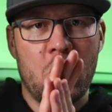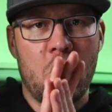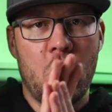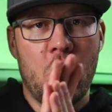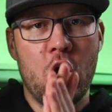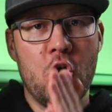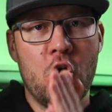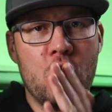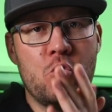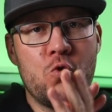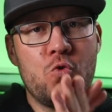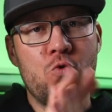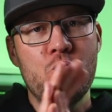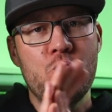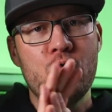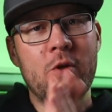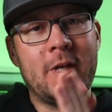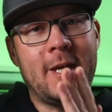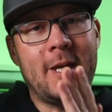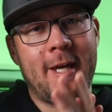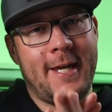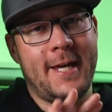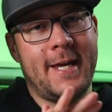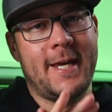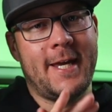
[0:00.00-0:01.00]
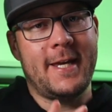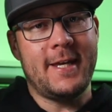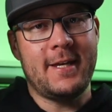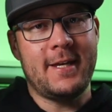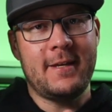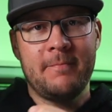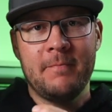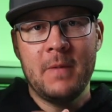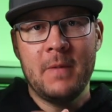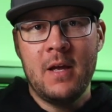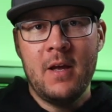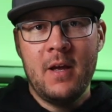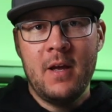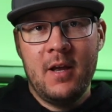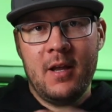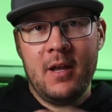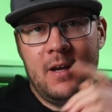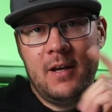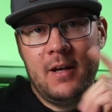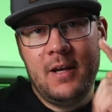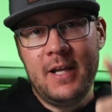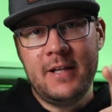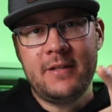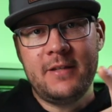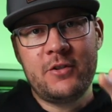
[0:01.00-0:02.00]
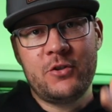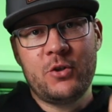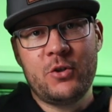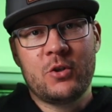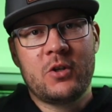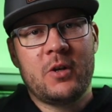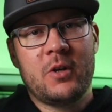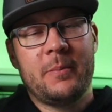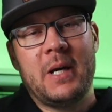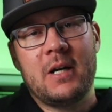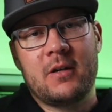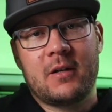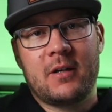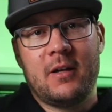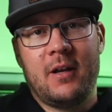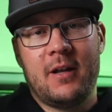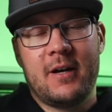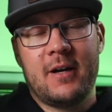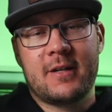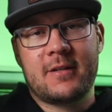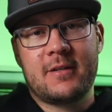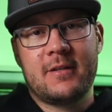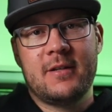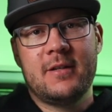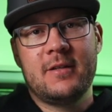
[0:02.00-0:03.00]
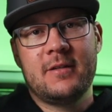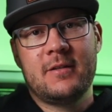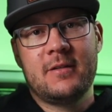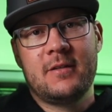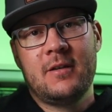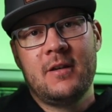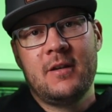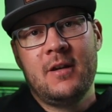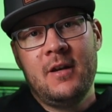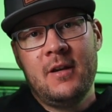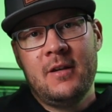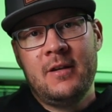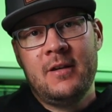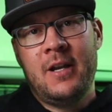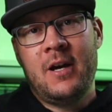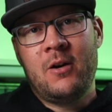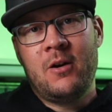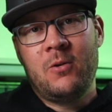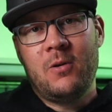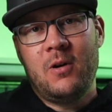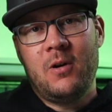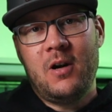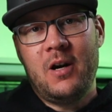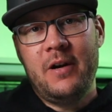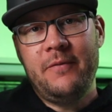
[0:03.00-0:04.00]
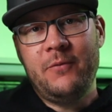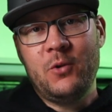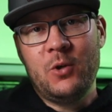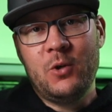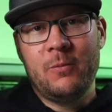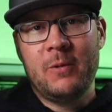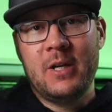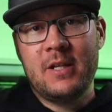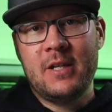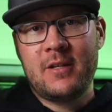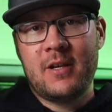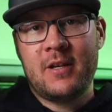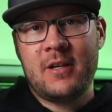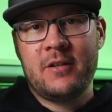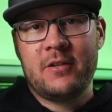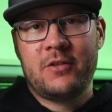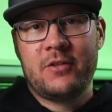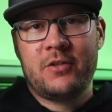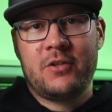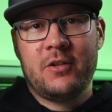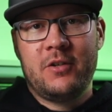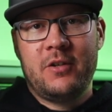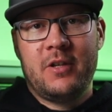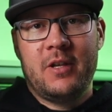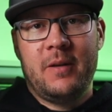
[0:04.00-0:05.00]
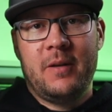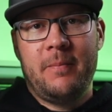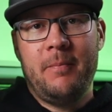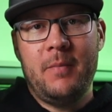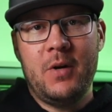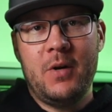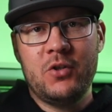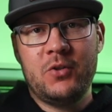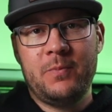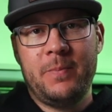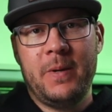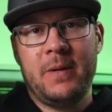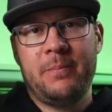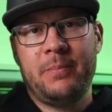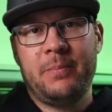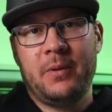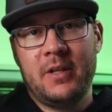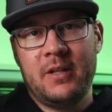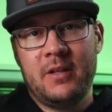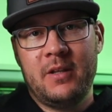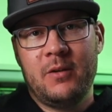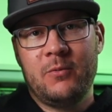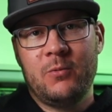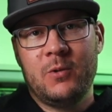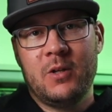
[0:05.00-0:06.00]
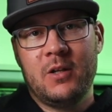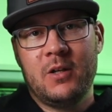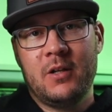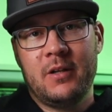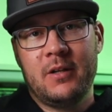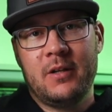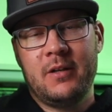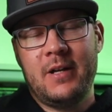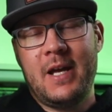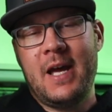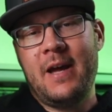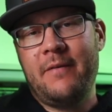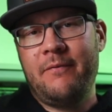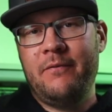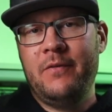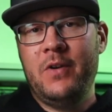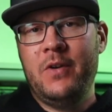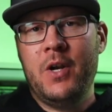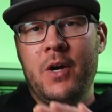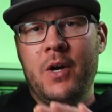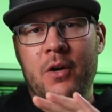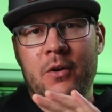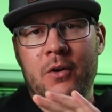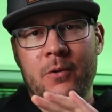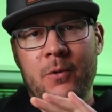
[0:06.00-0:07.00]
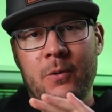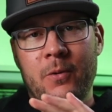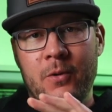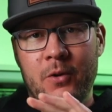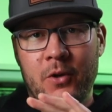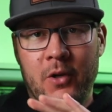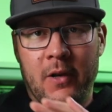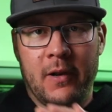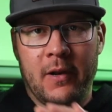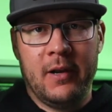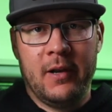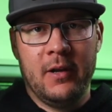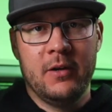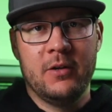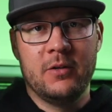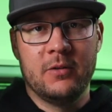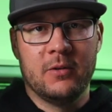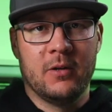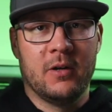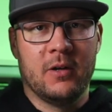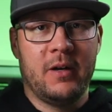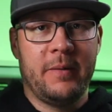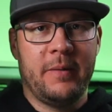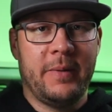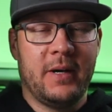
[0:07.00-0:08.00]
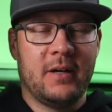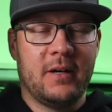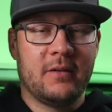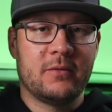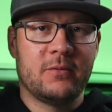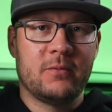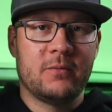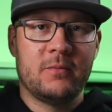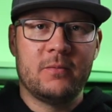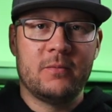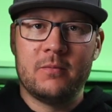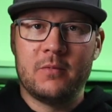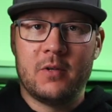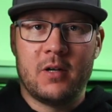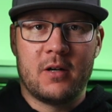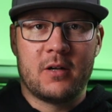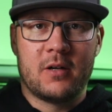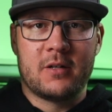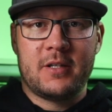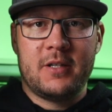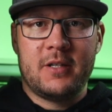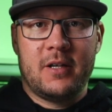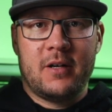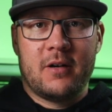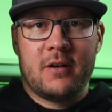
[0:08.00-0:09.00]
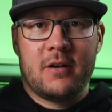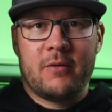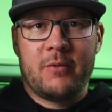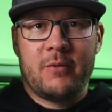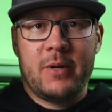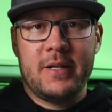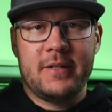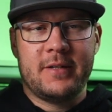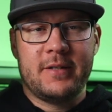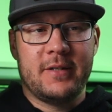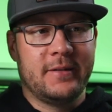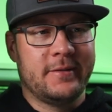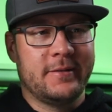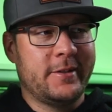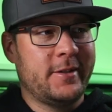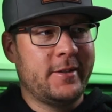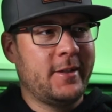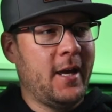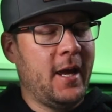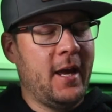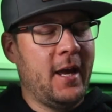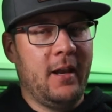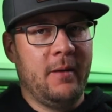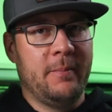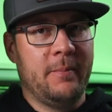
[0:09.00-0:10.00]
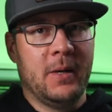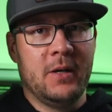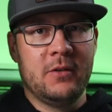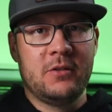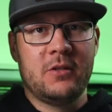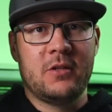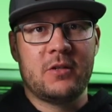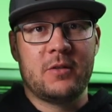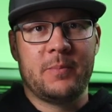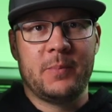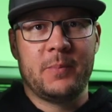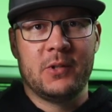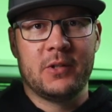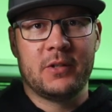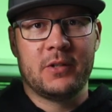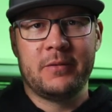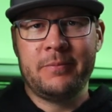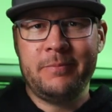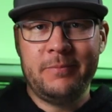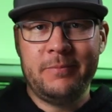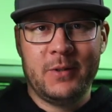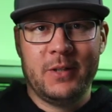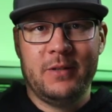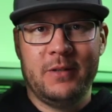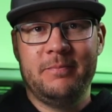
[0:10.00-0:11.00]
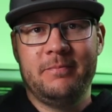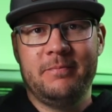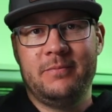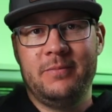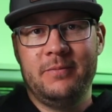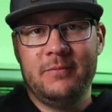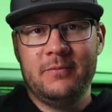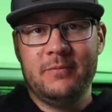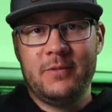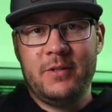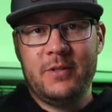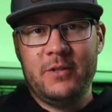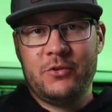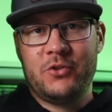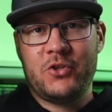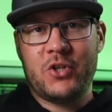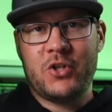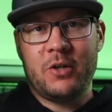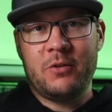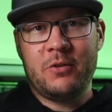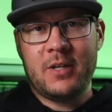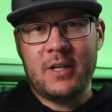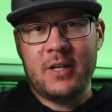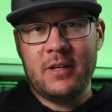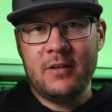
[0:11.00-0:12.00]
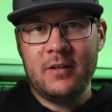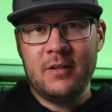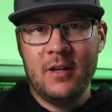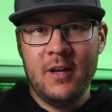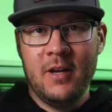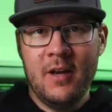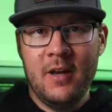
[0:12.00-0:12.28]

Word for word: Okay, let's talk about classes. Now, I've always understood that most people in the world have no clue about RC car racing, scale motorsports. What, what are you joking?